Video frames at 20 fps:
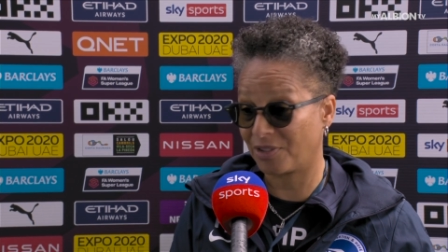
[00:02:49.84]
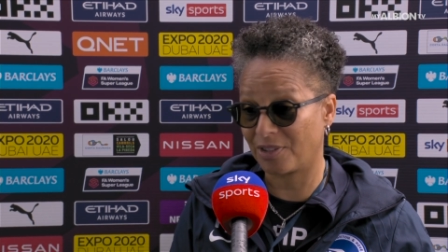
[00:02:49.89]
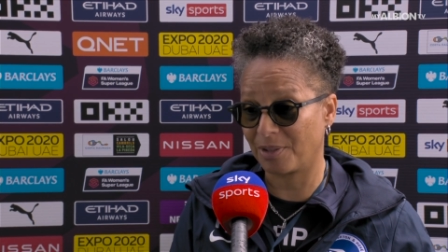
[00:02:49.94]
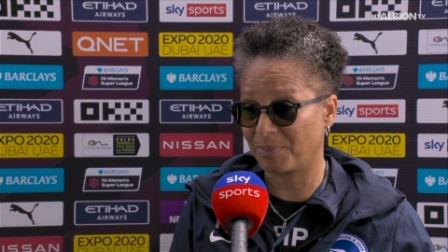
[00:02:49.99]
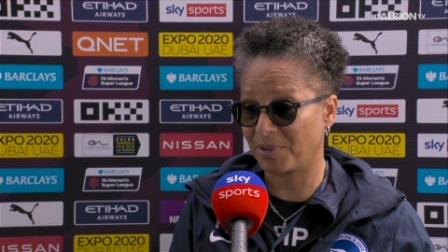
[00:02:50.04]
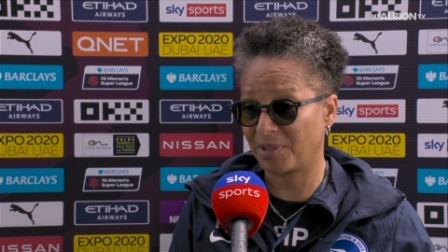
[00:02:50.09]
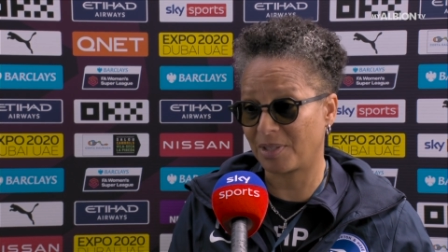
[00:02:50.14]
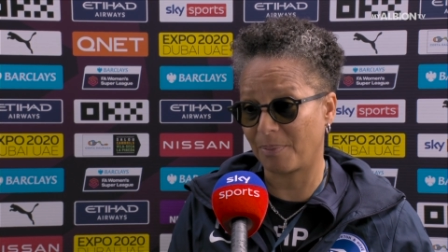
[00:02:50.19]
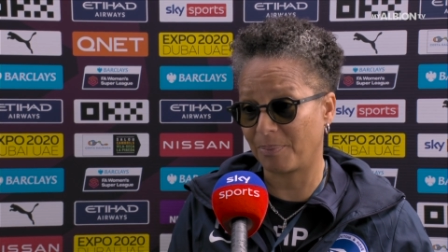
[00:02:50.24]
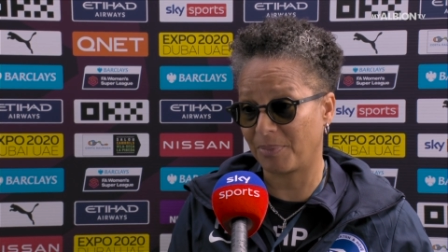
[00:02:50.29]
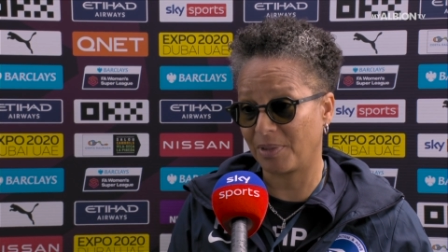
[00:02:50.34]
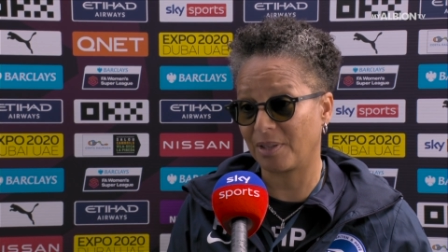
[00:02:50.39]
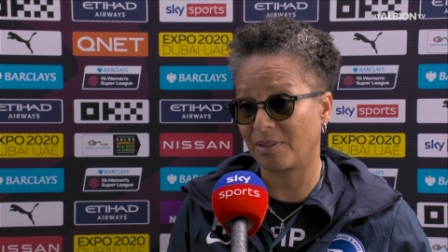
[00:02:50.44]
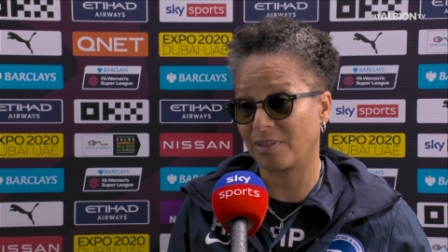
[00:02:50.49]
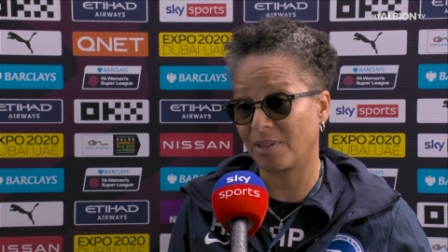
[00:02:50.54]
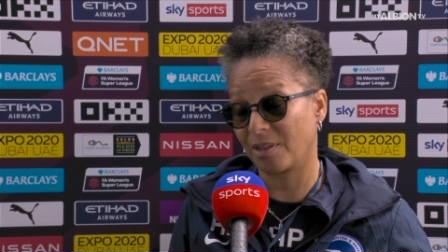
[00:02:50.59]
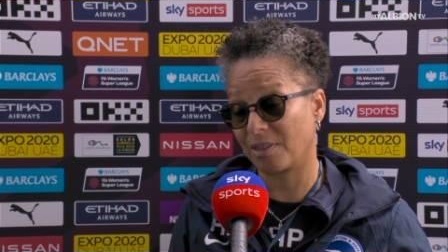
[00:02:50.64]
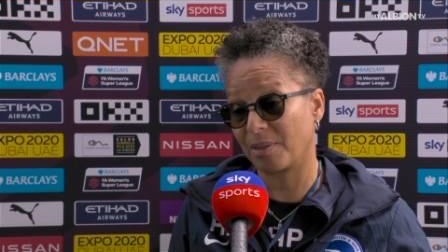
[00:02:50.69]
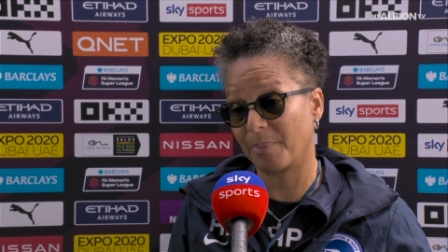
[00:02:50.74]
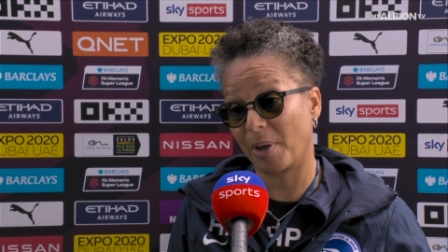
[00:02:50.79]
them something
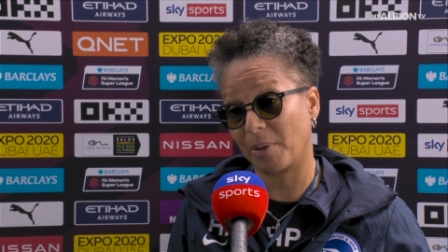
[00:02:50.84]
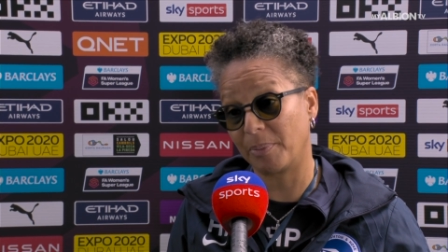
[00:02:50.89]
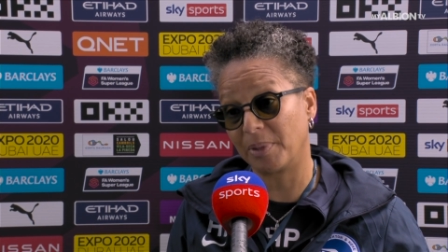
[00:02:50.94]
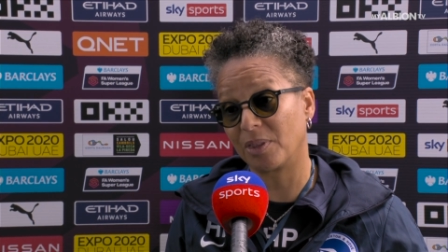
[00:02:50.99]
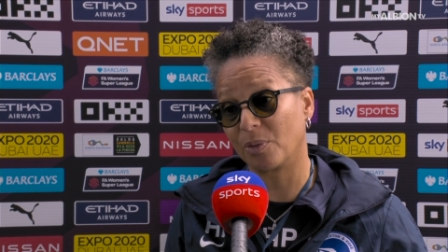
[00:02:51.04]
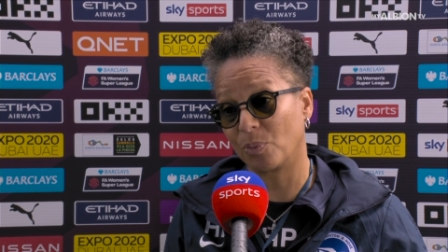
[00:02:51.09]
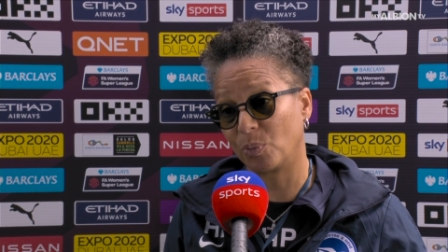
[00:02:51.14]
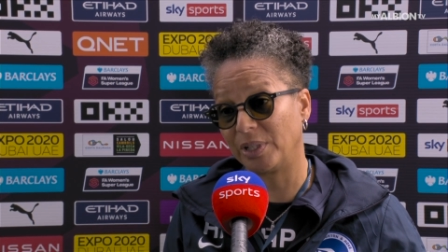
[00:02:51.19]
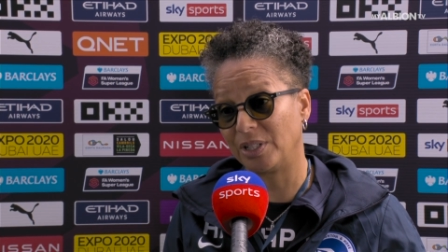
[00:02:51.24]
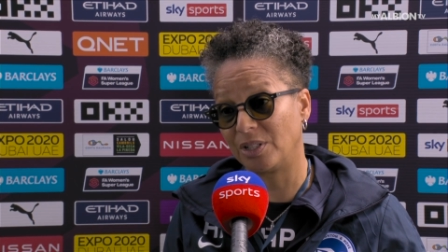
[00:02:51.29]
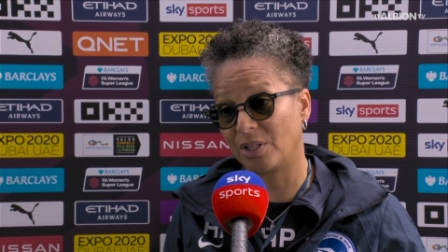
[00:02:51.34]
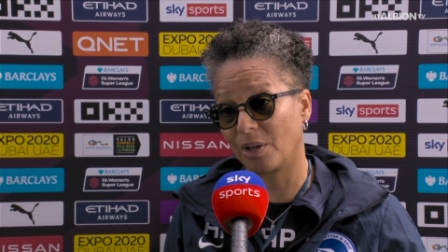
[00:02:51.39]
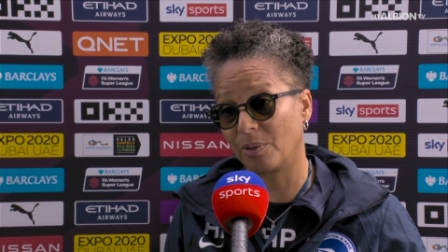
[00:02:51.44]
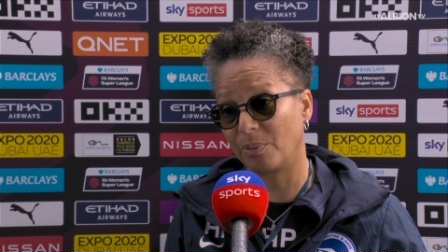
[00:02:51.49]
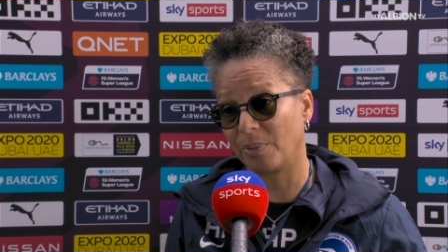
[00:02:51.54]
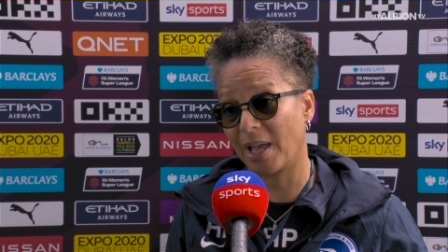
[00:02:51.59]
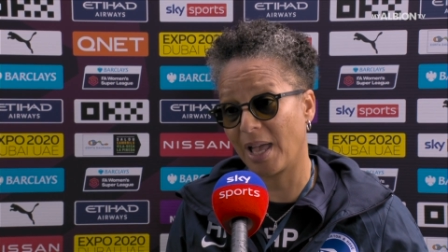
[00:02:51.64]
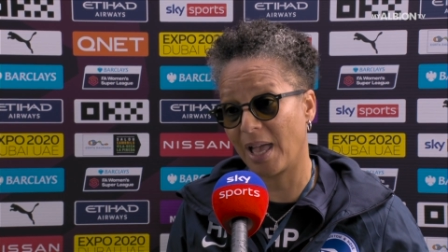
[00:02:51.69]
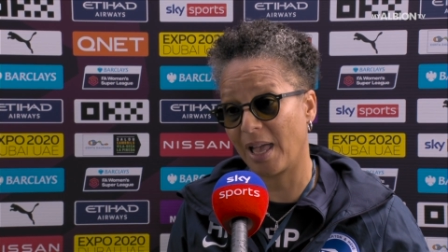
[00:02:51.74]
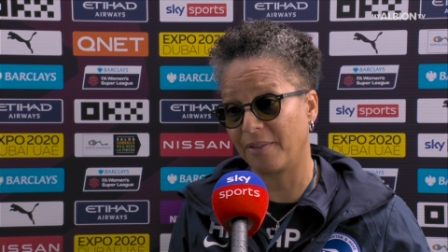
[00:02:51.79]
that at the moment that we
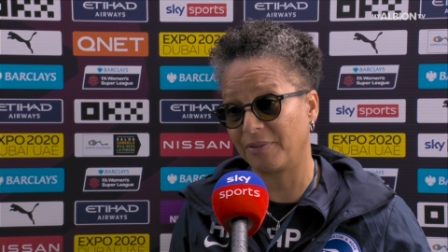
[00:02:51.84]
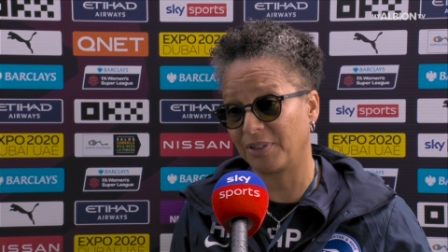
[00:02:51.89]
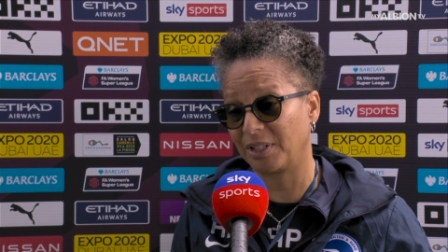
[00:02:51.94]
don't have,